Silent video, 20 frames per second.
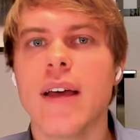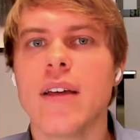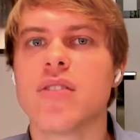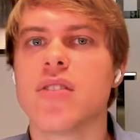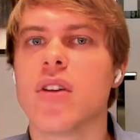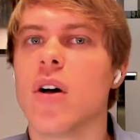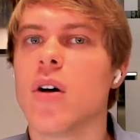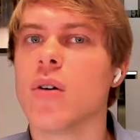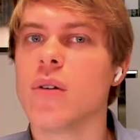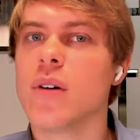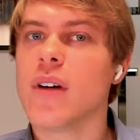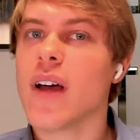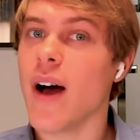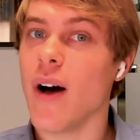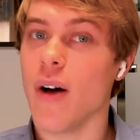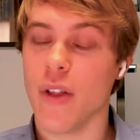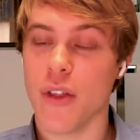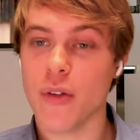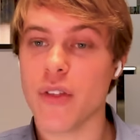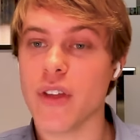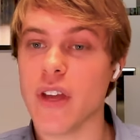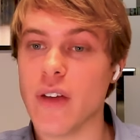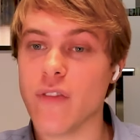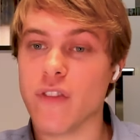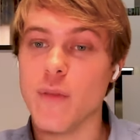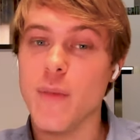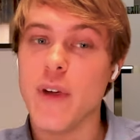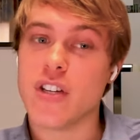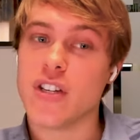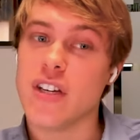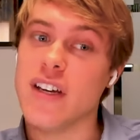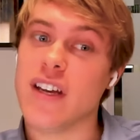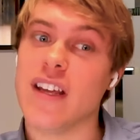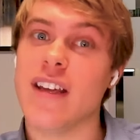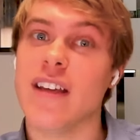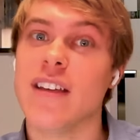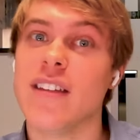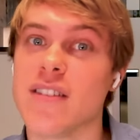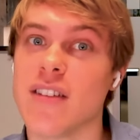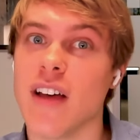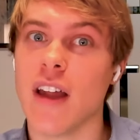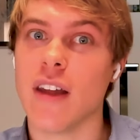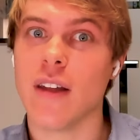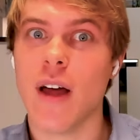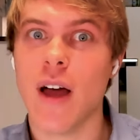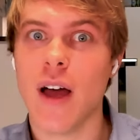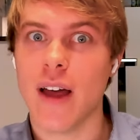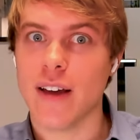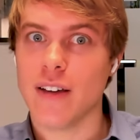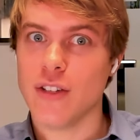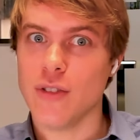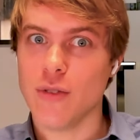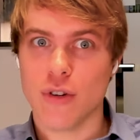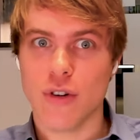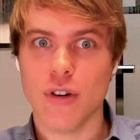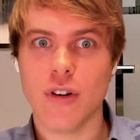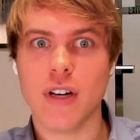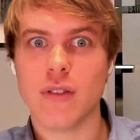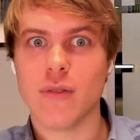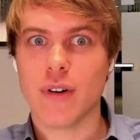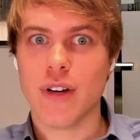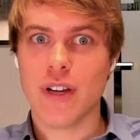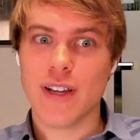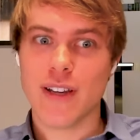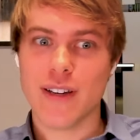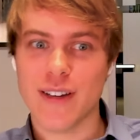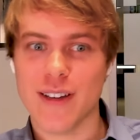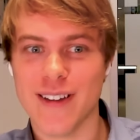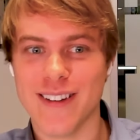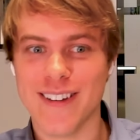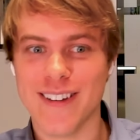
So, although the information is online, you could read